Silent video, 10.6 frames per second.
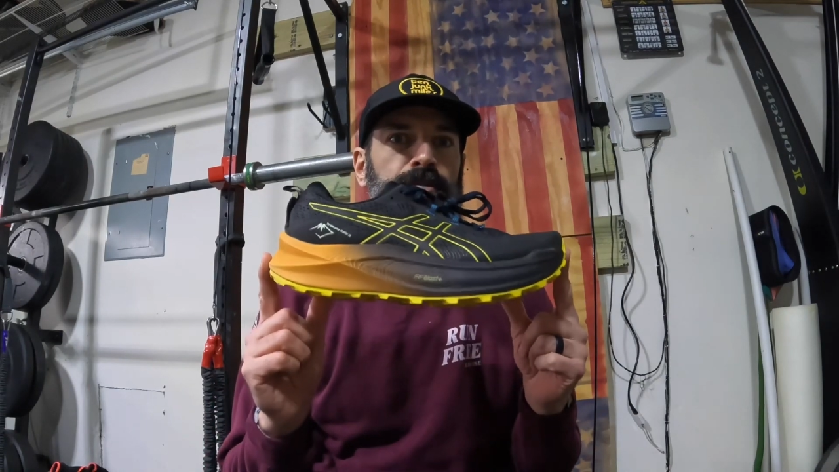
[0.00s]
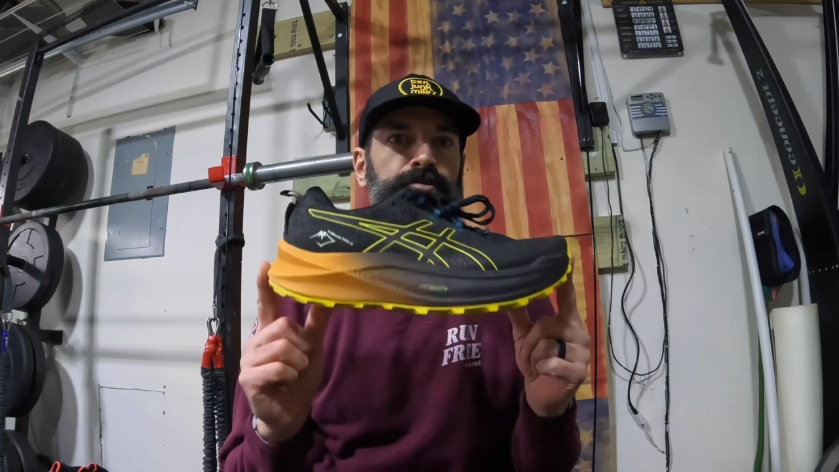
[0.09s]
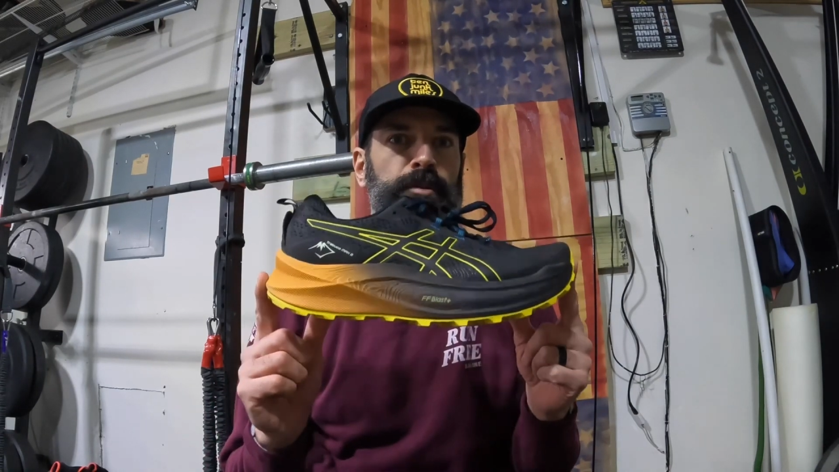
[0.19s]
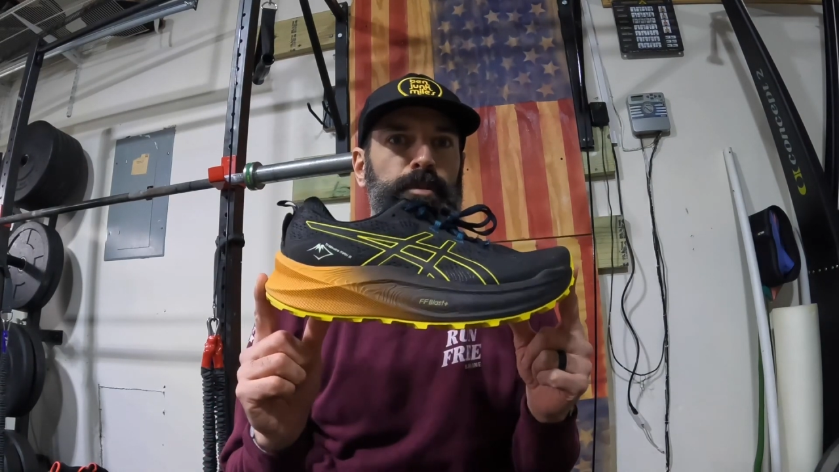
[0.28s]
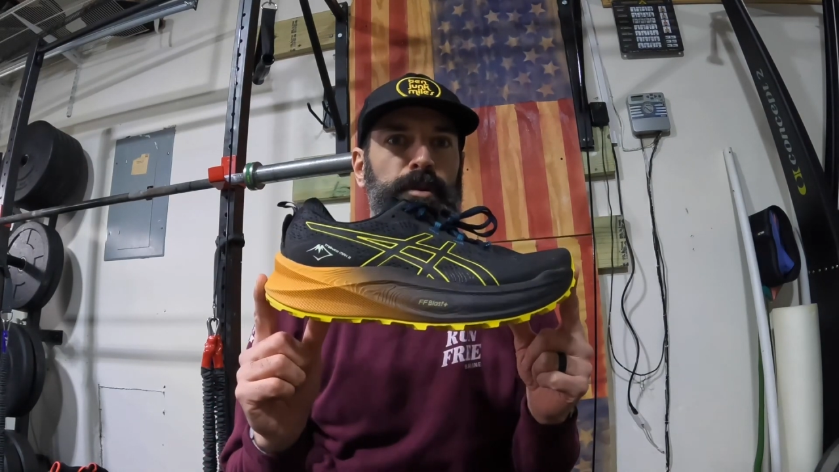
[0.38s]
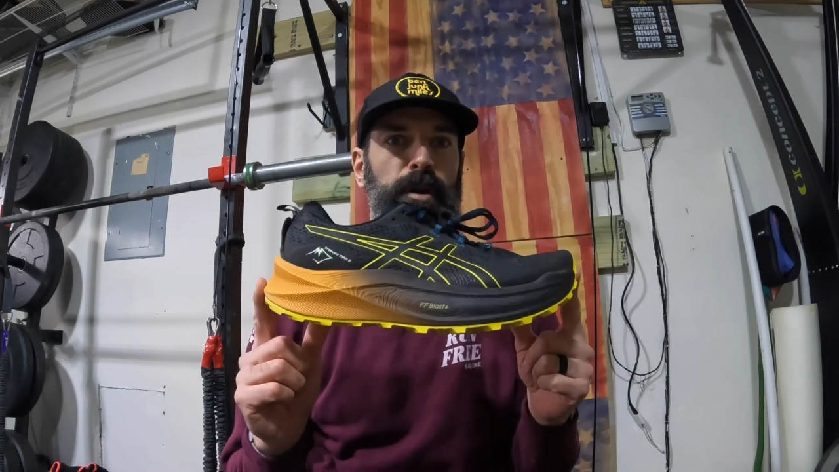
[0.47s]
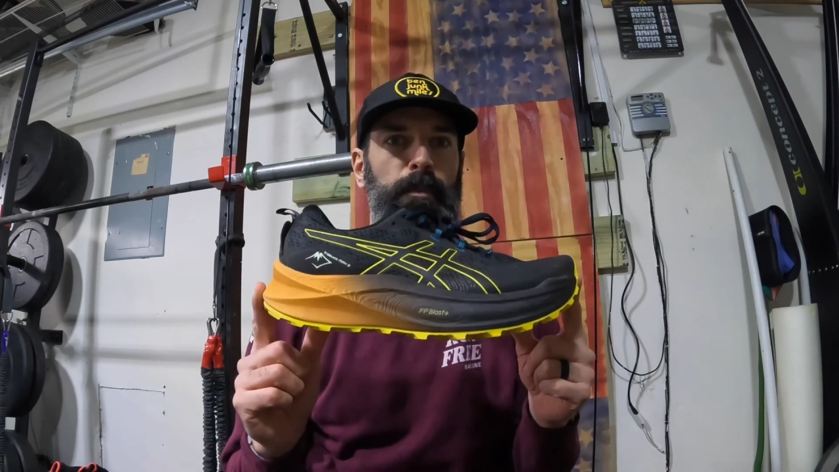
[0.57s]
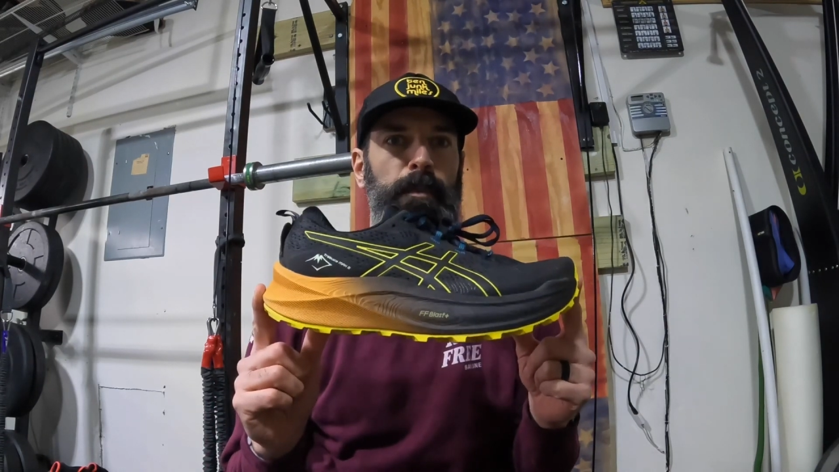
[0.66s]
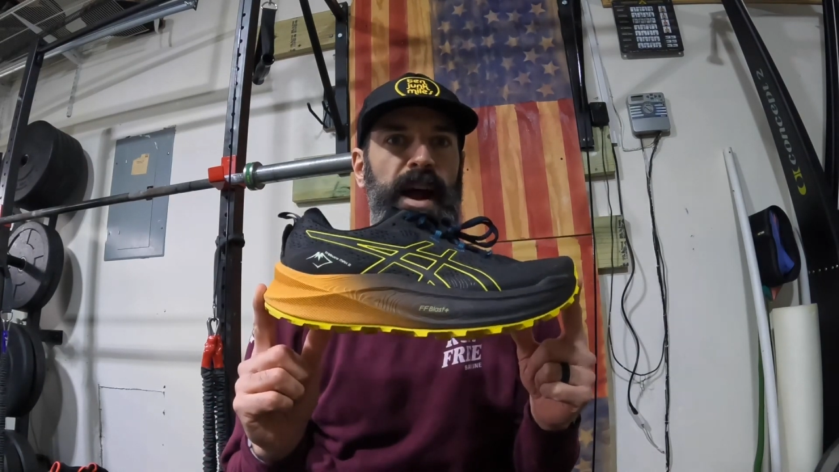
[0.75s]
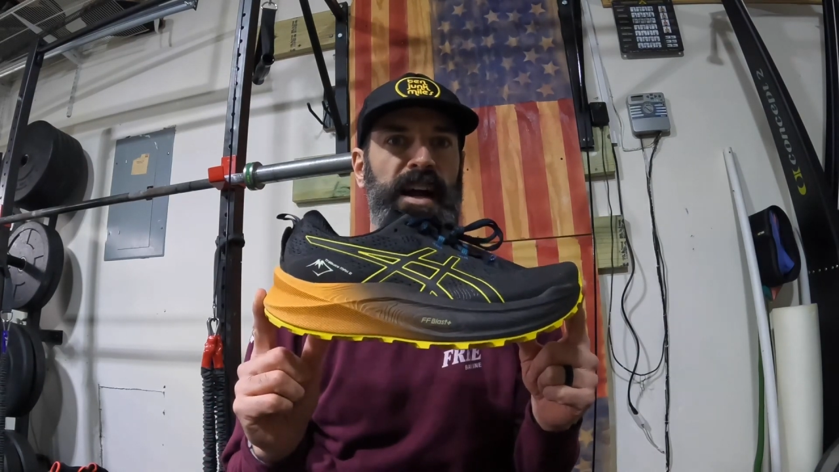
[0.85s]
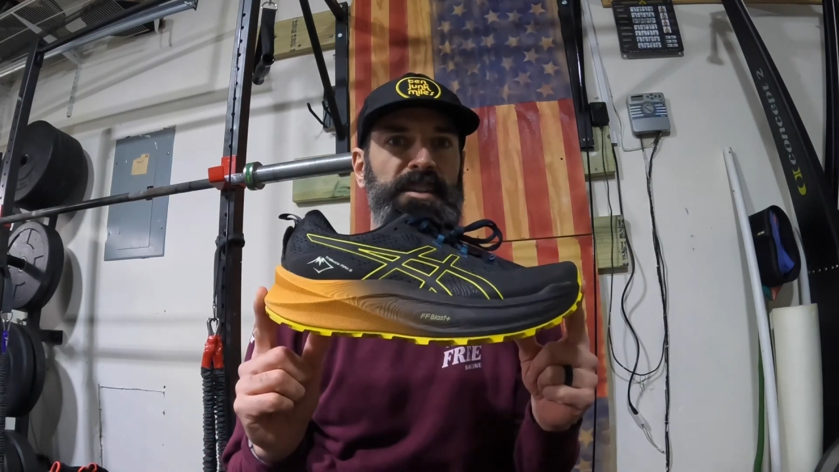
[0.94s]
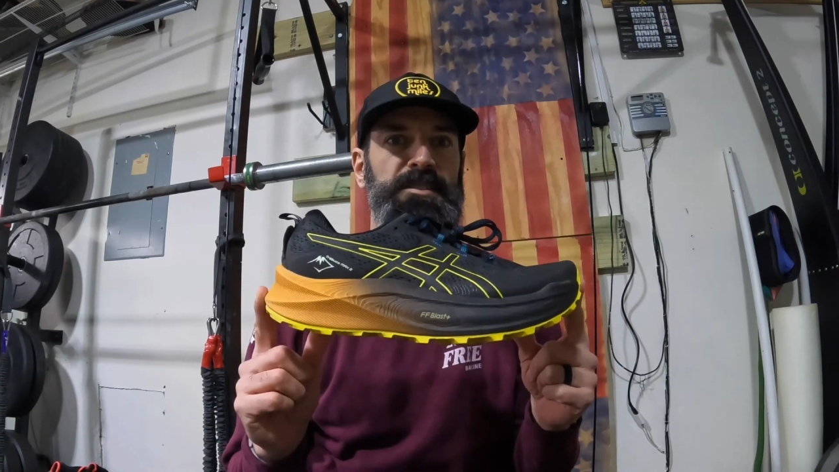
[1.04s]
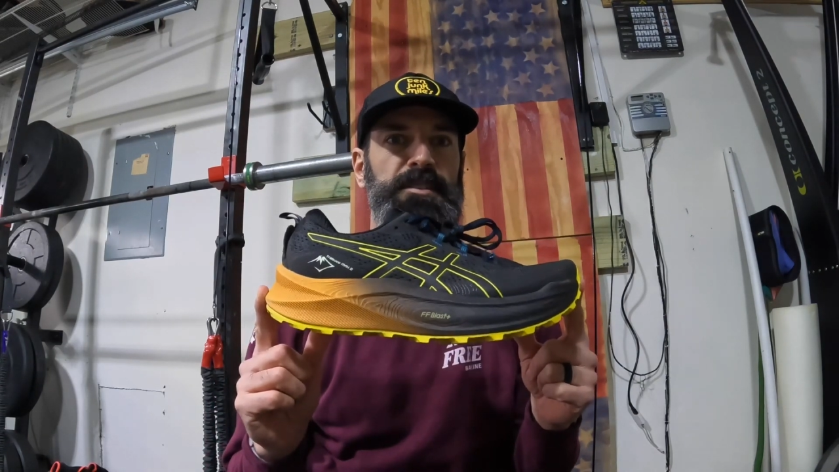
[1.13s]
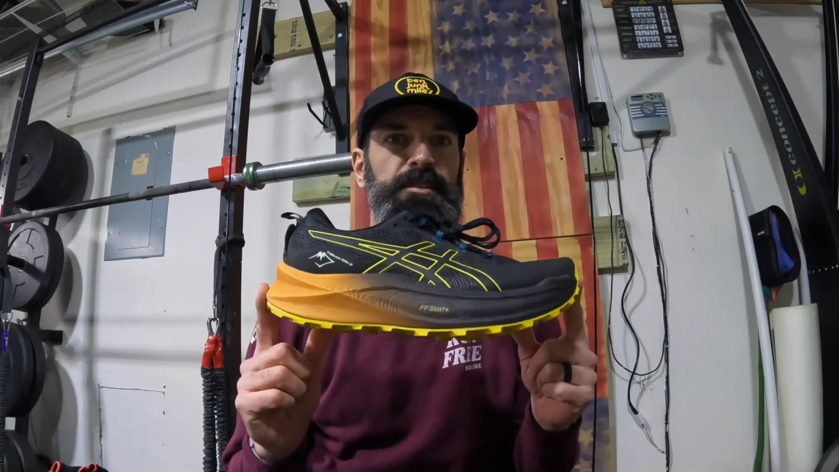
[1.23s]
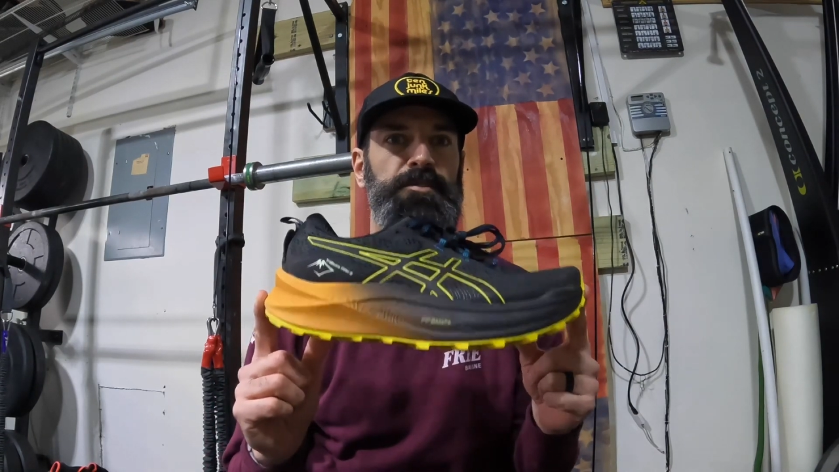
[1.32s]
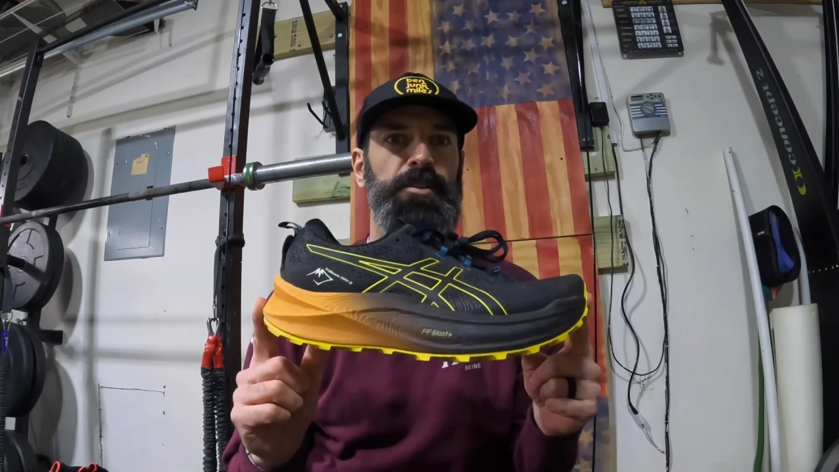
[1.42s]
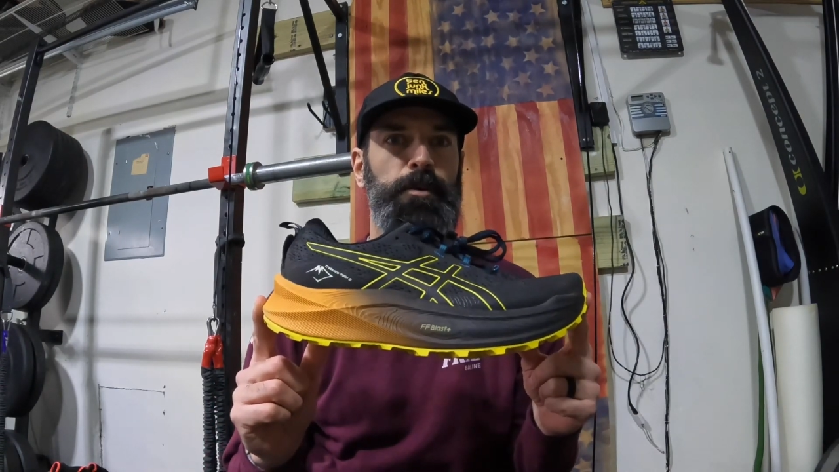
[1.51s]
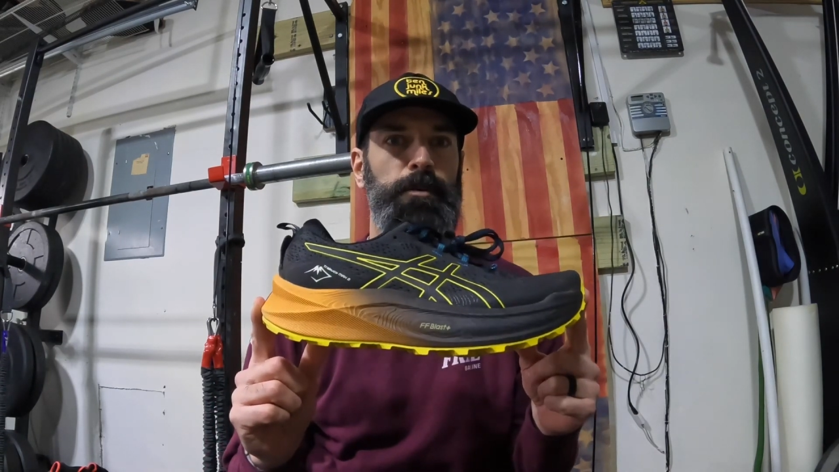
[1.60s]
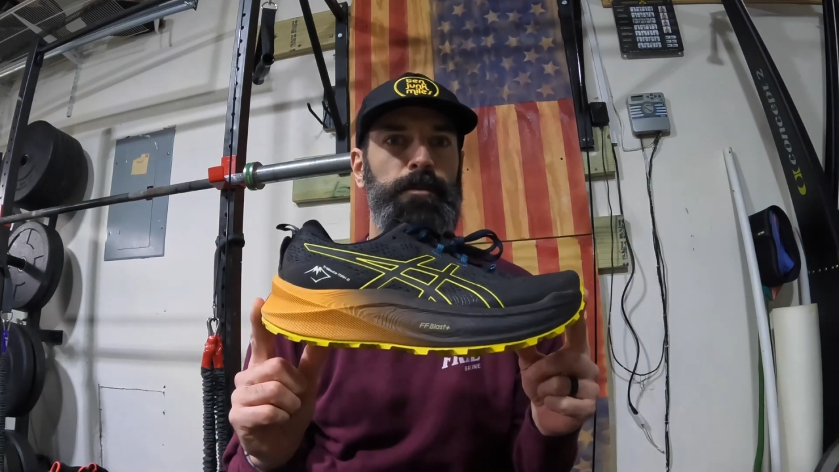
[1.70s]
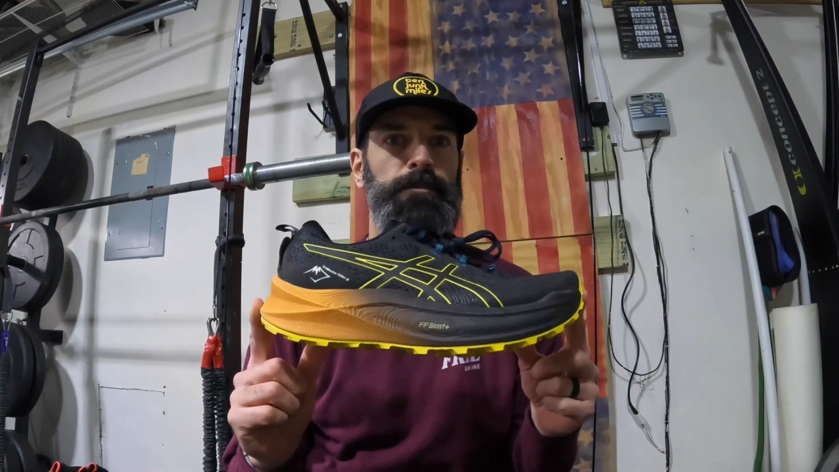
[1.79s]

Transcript: Trabuco Max 2.